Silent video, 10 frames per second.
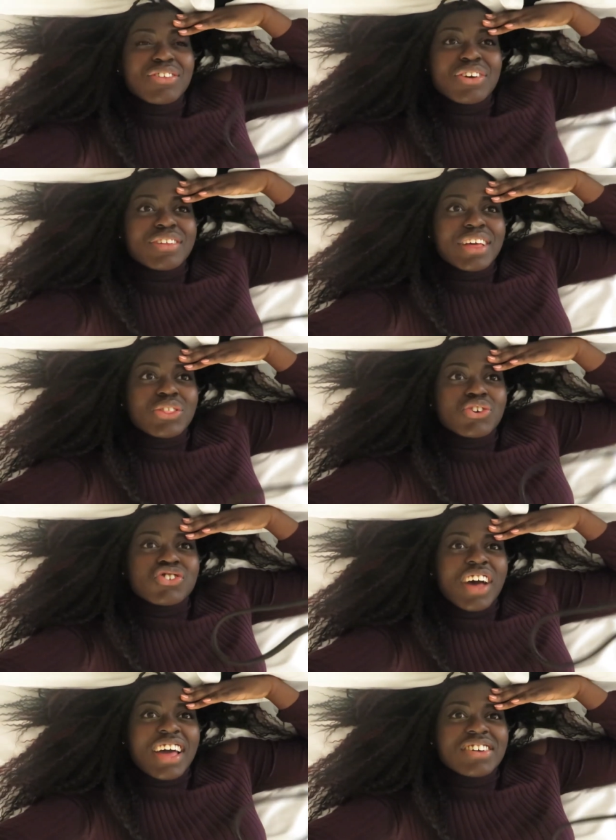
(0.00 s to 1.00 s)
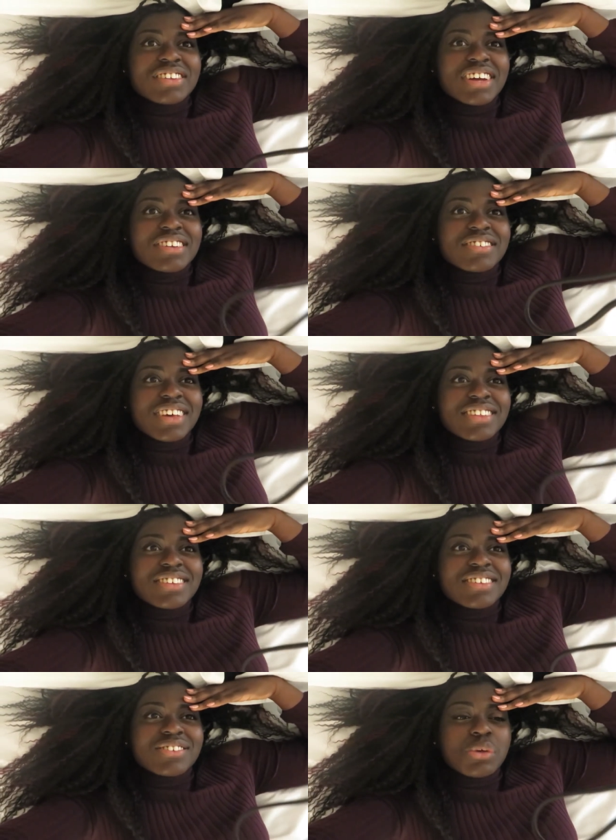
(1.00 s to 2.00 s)
I look like their child. And I'm just like,
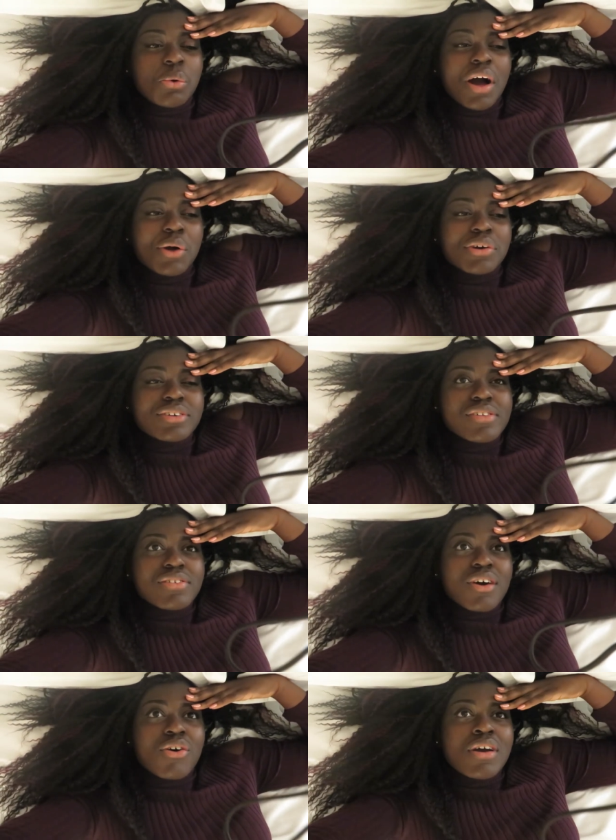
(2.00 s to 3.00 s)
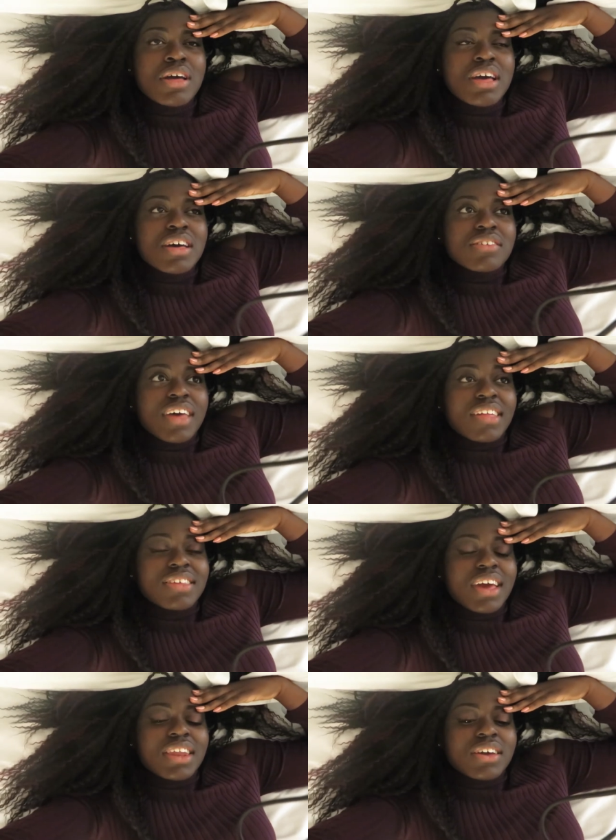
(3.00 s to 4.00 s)
this is too awkward. So
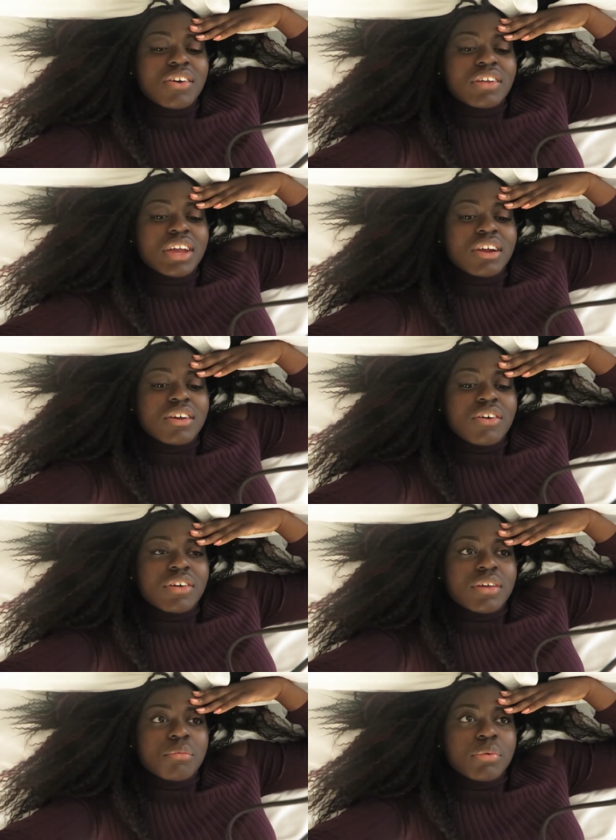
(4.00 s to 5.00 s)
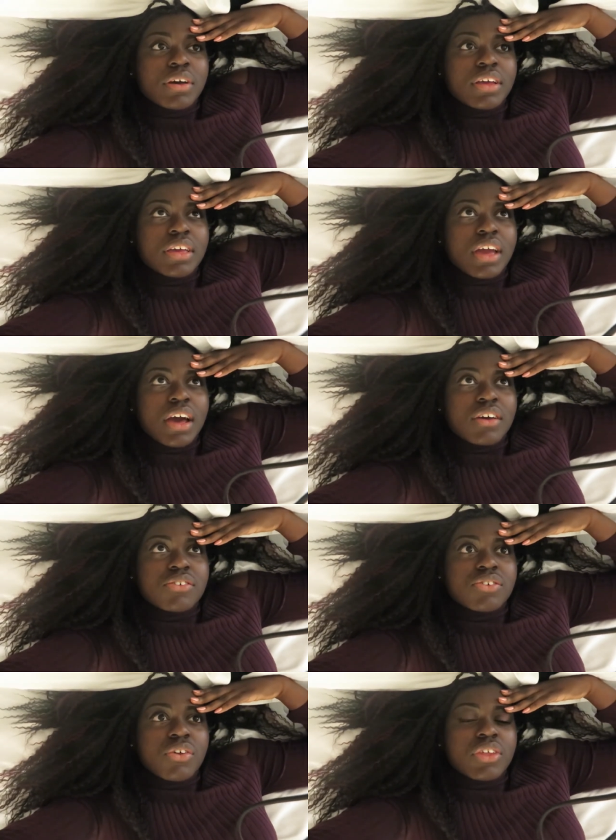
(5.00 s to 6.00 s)
sadly, I didn't go to karaoke. But
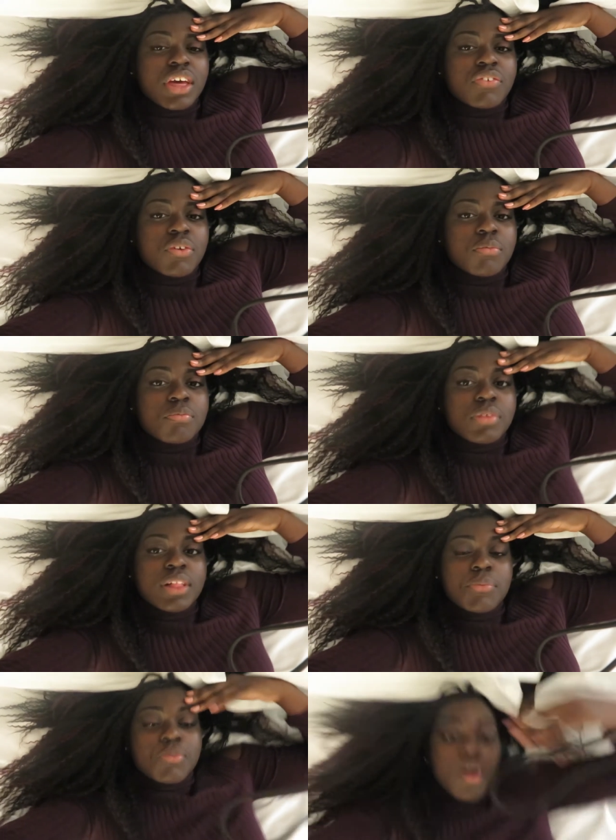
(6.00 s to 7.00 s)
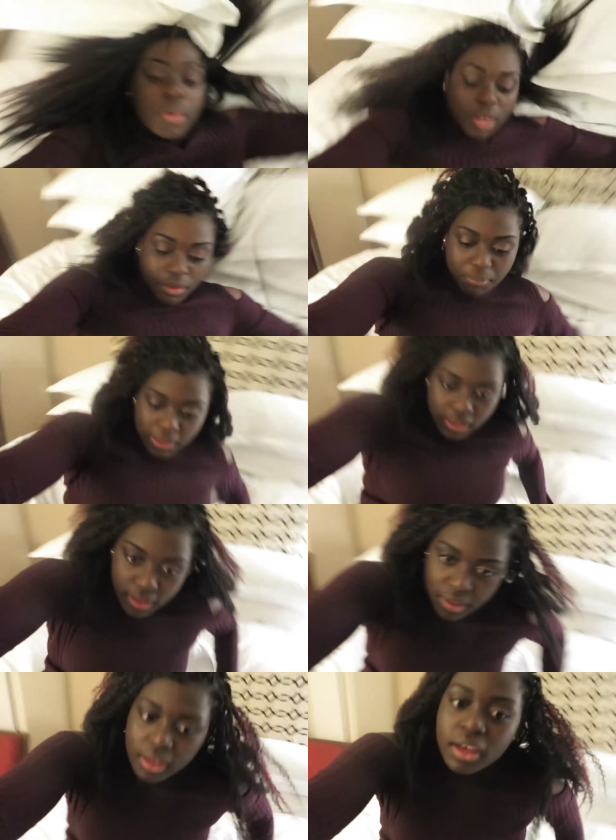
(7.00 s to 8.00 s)
yeah, so the next few clips are probably going to be
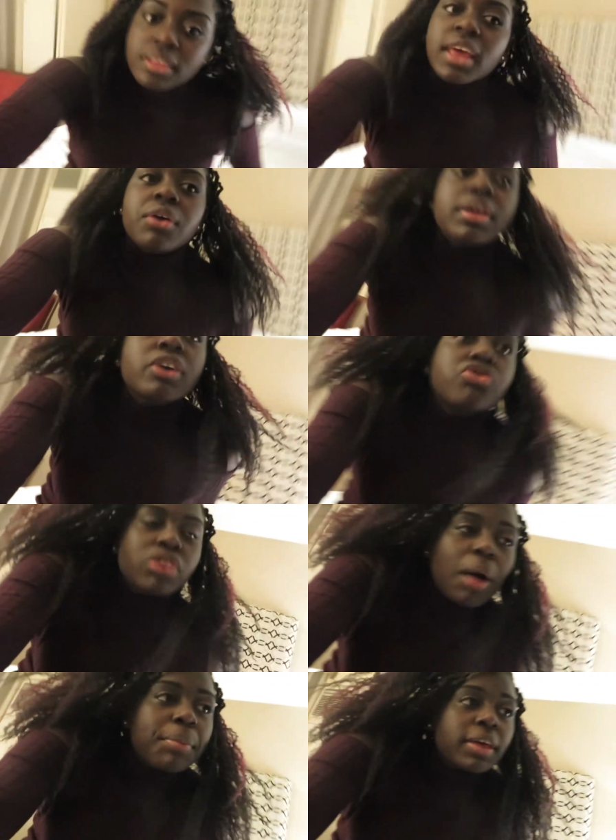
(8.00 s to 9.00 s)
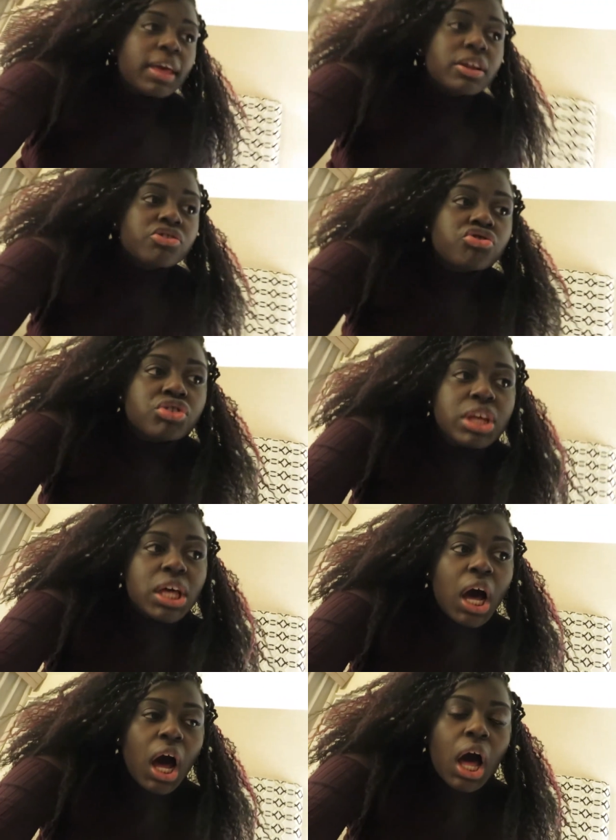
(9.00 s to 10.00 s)
me downtown shopping in
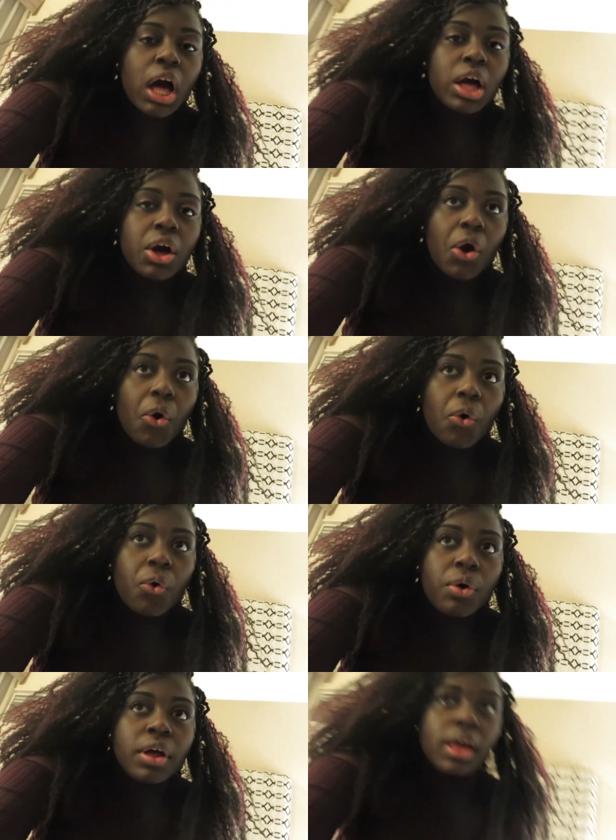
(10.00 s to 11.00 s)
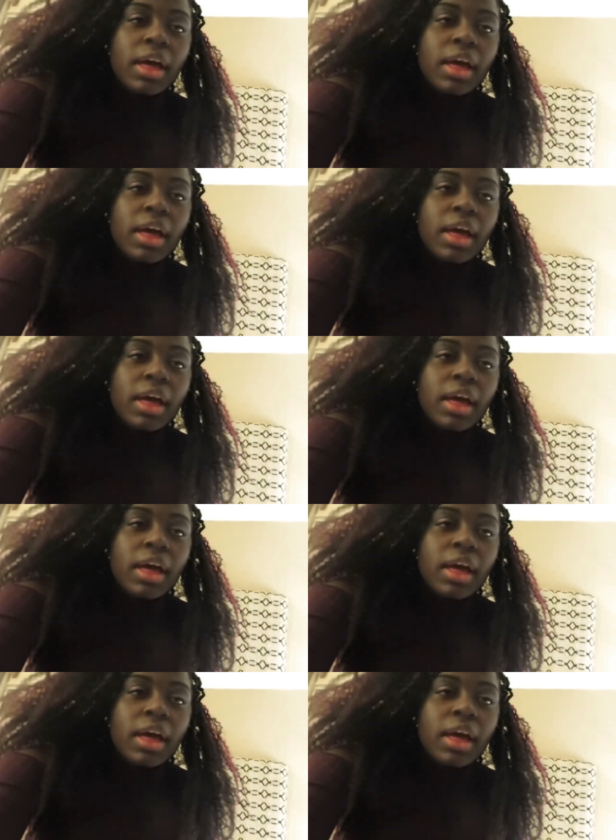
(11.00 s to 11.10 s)
Chicago.